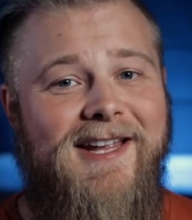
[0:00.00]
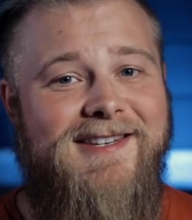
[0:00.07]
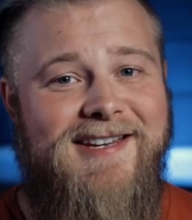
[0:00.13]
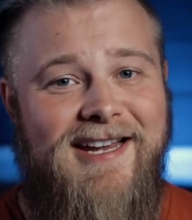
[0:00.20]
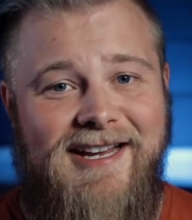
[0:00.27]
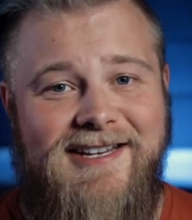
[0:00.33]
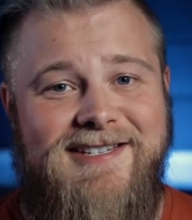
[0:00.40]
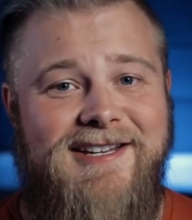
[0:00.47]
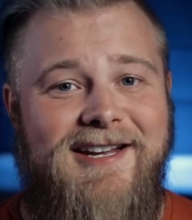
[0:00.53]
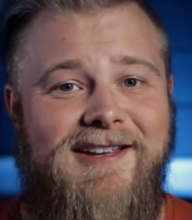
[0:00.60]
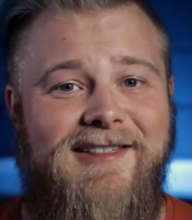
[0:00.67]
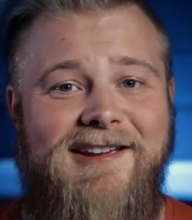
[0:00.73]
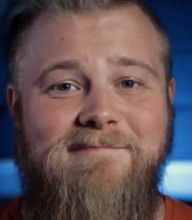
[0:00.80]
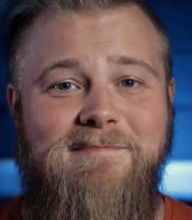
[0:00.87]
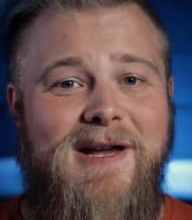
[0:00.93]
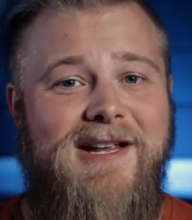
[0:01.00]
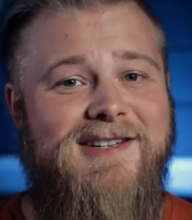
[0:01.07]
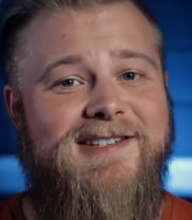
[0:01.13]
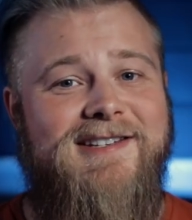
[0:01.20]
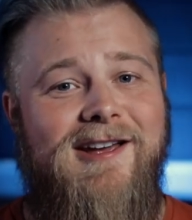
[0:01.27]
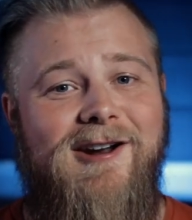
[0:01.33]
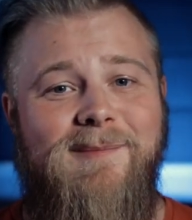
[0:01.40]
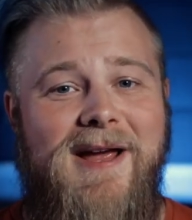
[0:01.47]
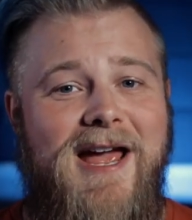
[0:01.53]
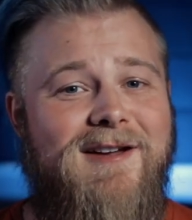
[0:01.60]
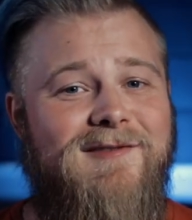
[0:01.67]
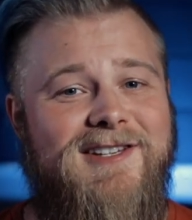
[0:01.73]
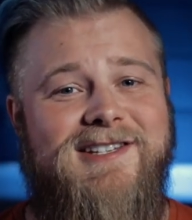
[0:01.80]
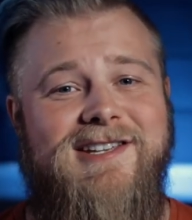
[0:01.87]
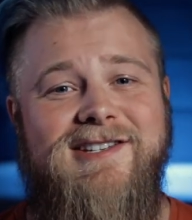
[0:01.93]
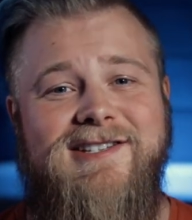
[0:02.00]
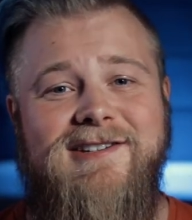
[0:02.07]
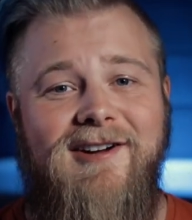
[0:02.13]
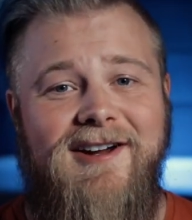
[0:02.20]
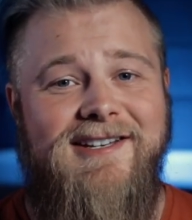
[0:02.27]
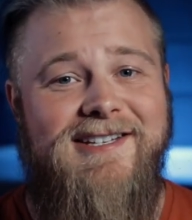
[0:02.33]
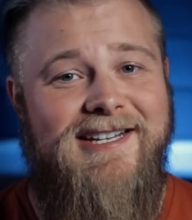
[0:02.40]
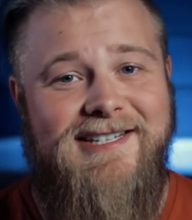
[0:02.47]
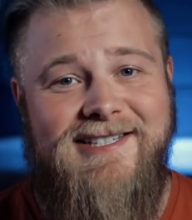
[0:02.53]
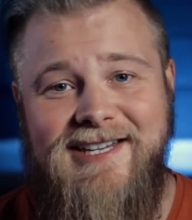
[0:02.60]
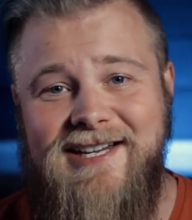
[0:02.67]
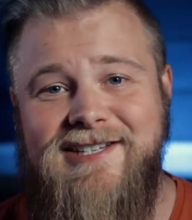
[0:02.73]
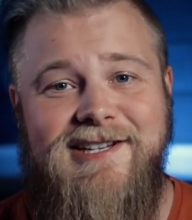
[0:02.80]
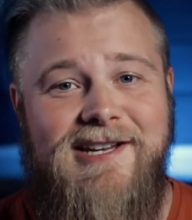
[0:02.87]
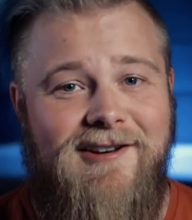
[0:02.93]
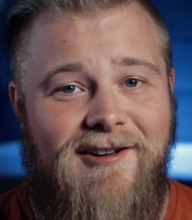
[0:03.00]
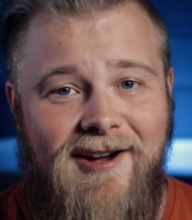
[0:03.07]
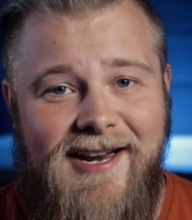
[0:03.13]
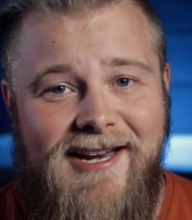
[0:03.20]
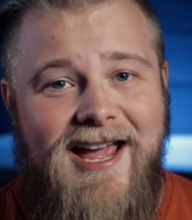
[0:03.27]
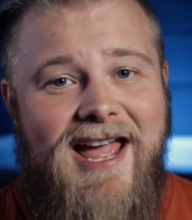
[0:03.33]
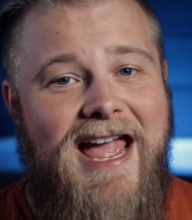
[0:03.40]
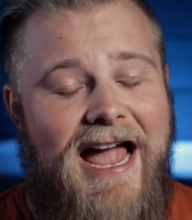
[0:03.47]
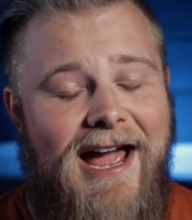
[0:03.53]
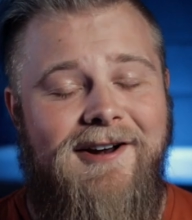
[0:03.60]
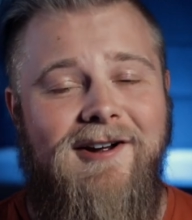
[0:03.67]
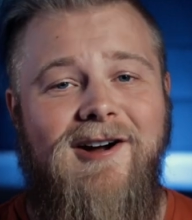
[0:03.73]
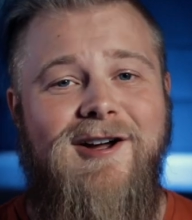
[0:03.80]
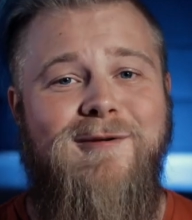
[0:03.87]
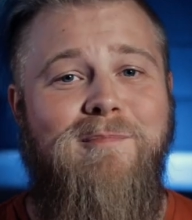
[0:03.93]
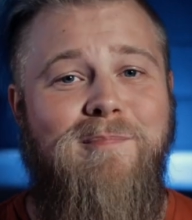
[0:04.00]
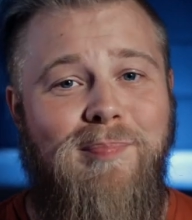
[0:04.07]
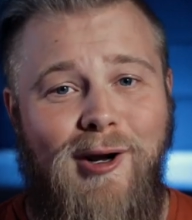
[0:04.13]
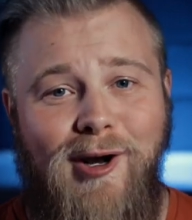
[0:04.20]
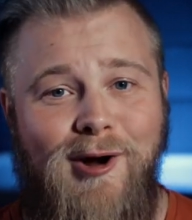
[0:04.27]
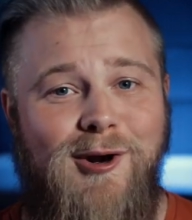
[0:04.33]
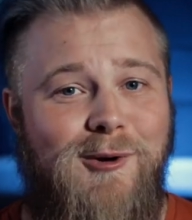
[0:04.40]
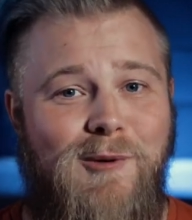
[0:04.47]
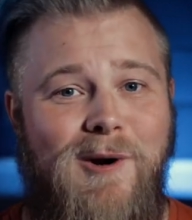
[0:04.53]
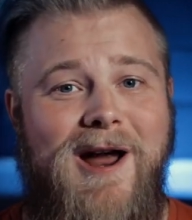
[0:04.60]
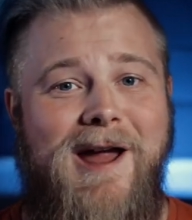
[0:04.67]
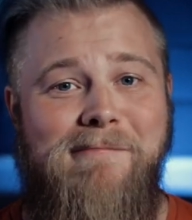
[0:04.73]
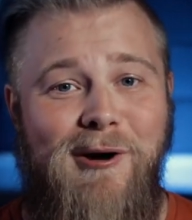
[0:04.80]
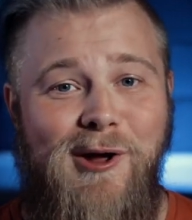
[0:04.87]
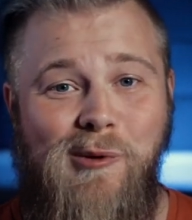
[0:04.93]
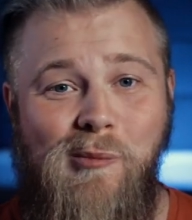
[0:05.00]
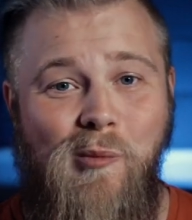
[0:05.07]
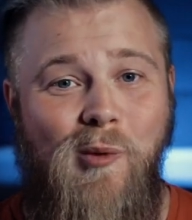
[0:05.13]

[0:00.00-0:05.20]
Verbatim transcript: fantastic. They've been set up ever since 1969 and I am blown away by the